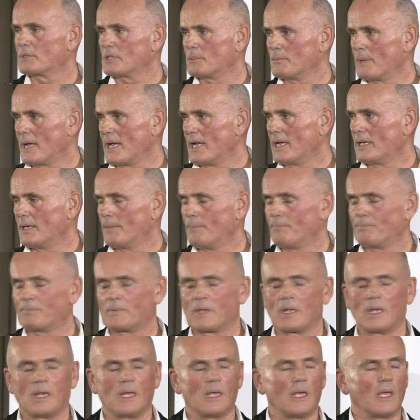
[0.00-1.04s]
to make.
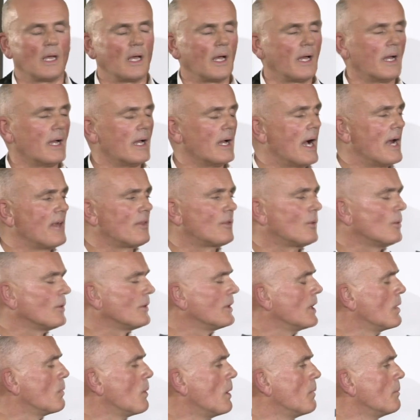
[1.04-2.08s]
Uh, I thought
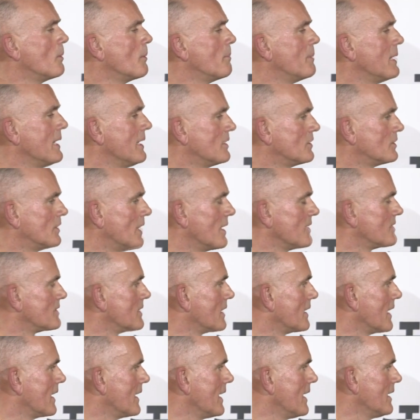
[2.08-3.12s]
no one would be
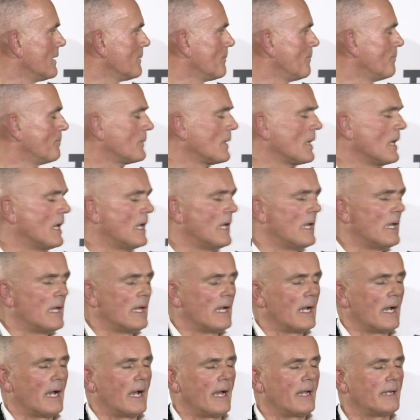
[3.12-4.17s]
interested in it,
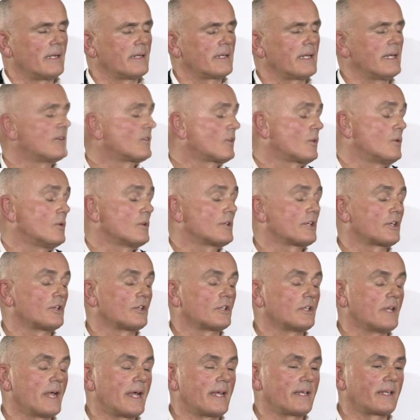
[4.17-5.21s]
and it's called a
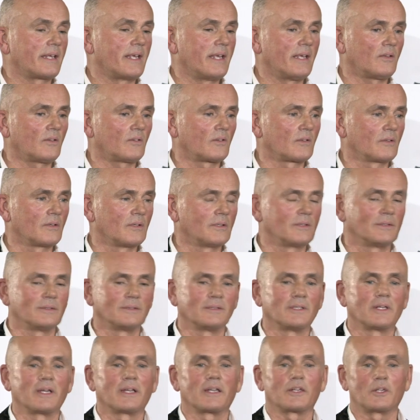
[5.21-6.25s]
goodnight kiss.
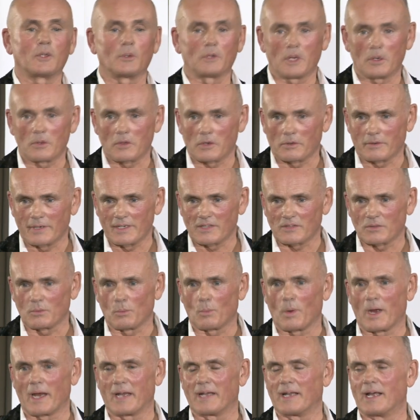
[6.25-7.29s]
You know the reason
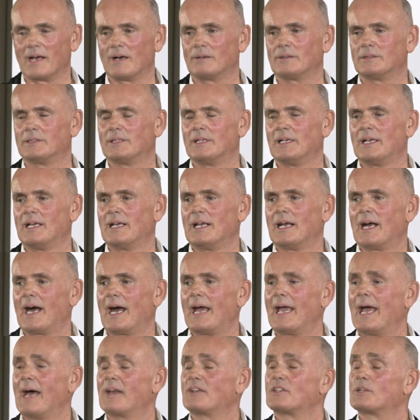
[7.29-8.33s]
why now. I
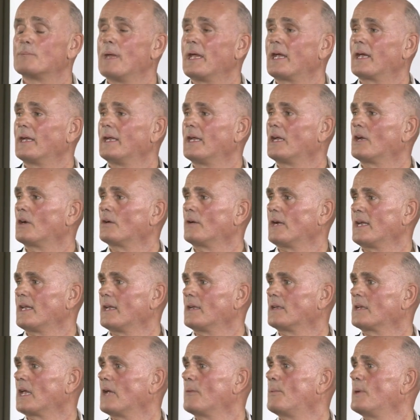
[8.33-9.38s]
had to make an
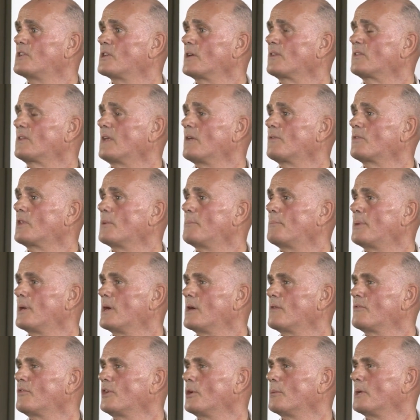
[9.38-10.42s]
ingredient. If we just give the
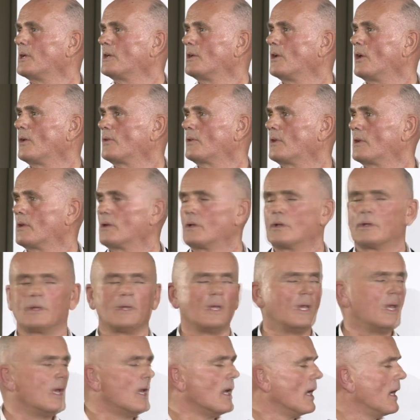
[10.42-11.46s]
perfume and not
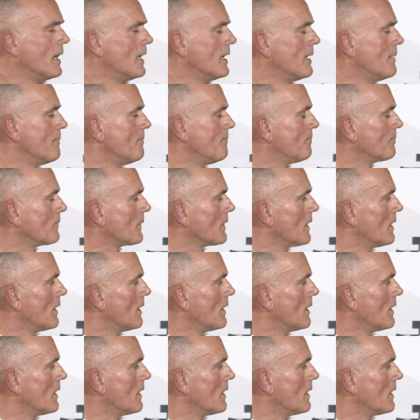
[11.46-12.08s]
the, um,